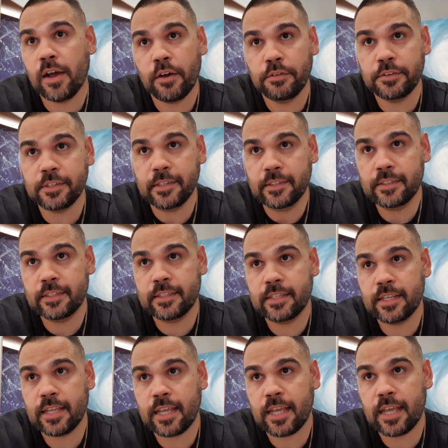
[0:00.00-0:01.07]
office
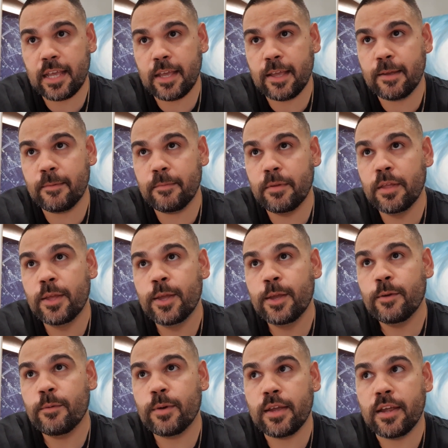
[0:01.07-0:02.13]

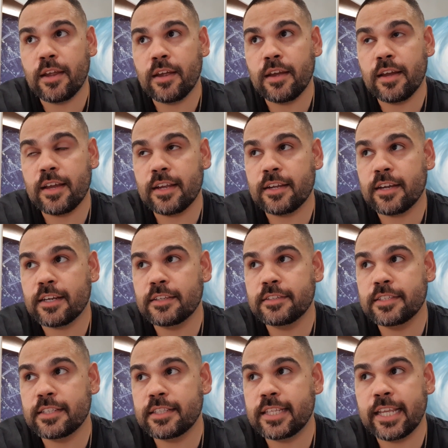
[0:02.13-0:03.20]
where I kind of
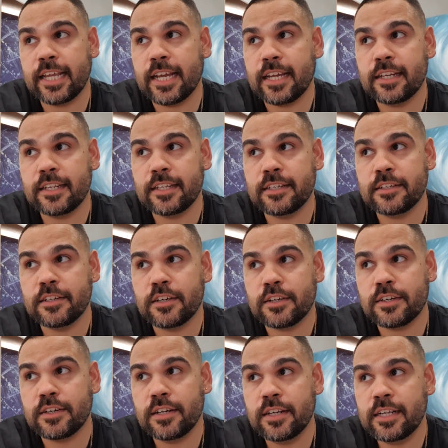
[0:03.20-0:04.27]
sit down and
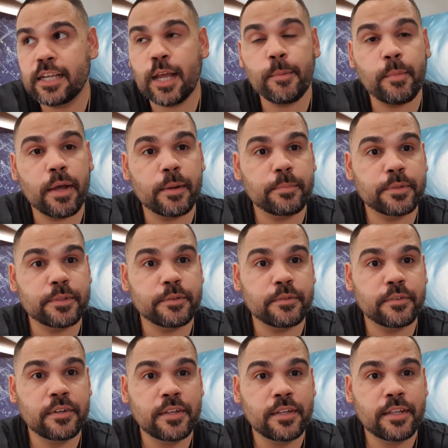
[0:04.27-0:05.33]
come up
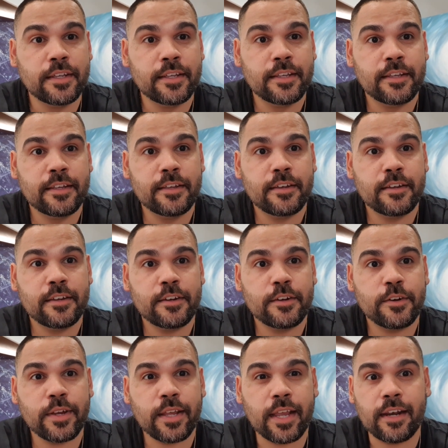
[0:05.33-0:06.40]
and
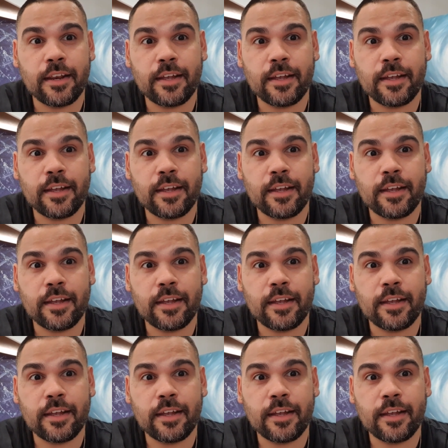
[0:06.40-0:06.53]
create